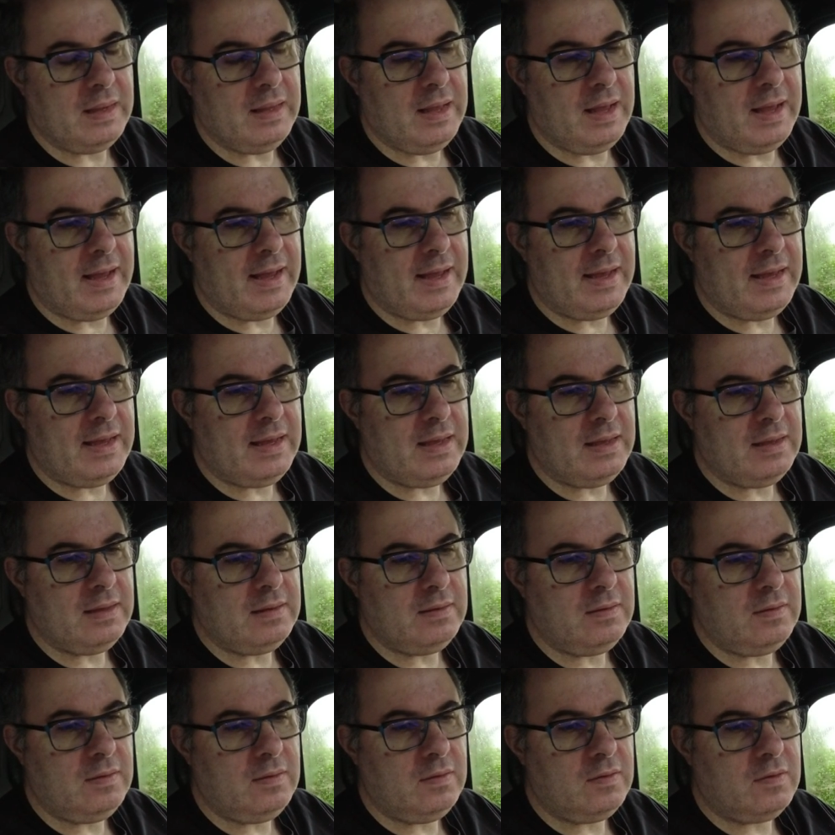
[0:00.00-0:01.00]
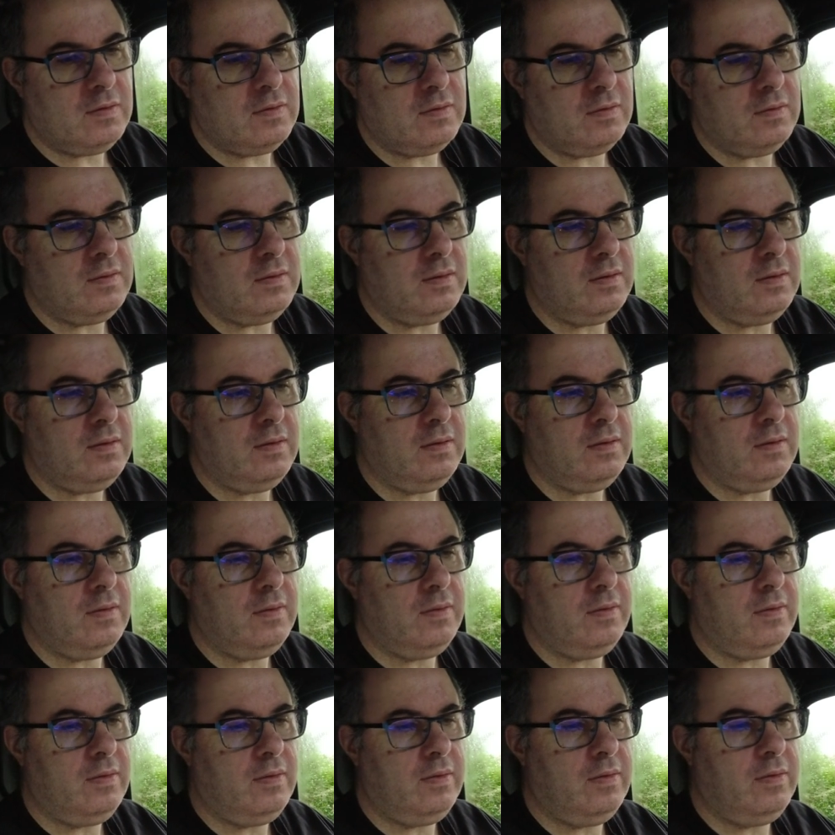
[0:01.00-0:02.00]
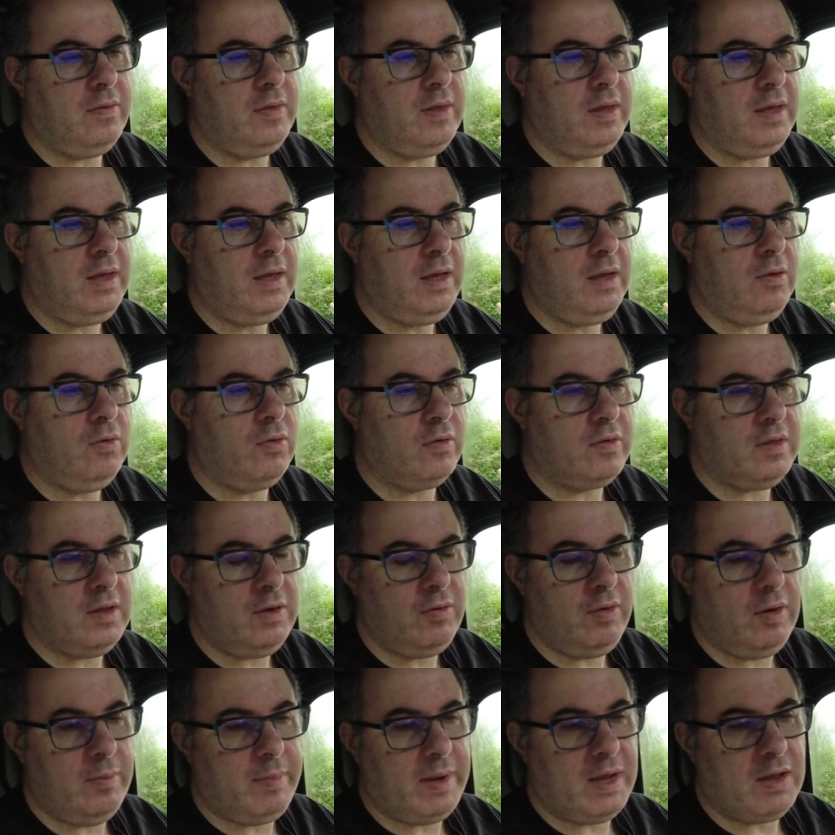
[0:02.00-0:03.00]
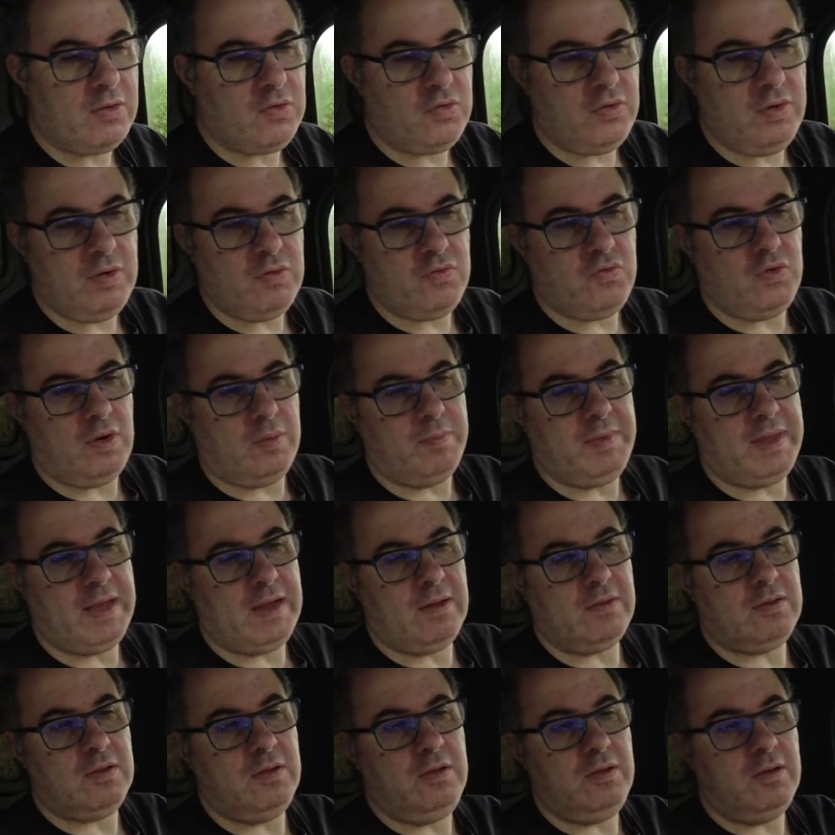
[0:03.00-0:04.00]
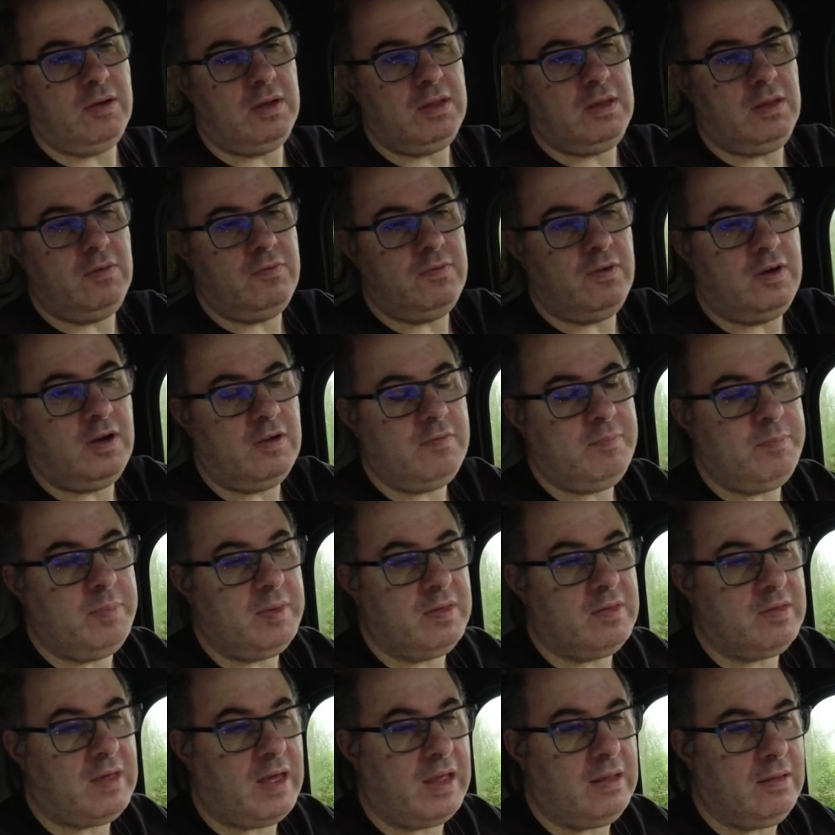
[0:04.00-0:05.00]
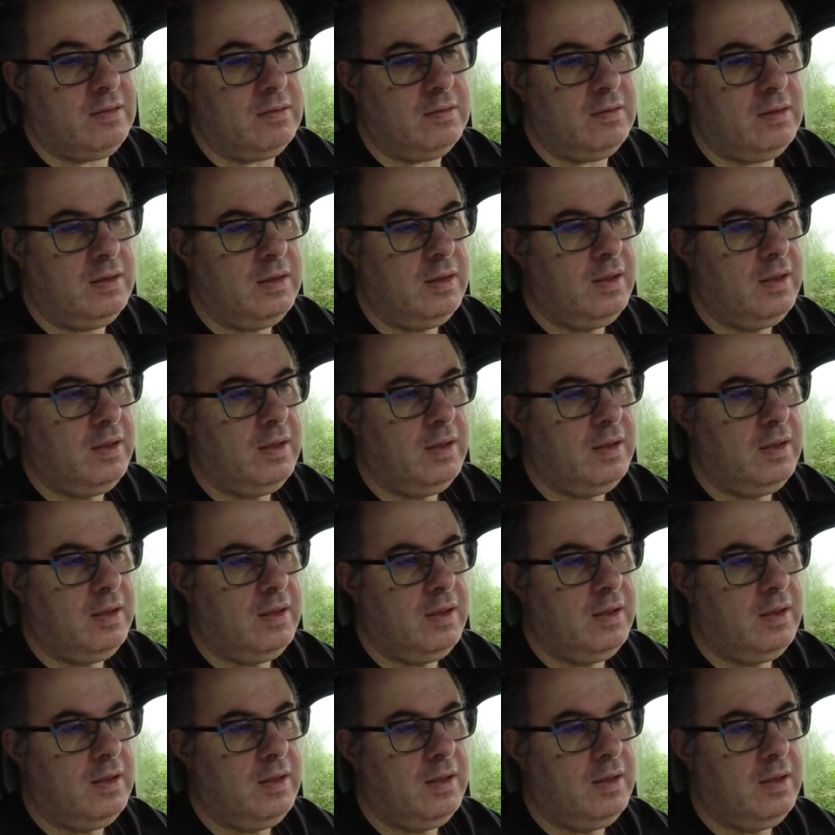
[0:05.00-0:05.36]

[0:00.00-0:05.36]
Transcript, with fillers: And the auxiliary battery has dropped down to 95%.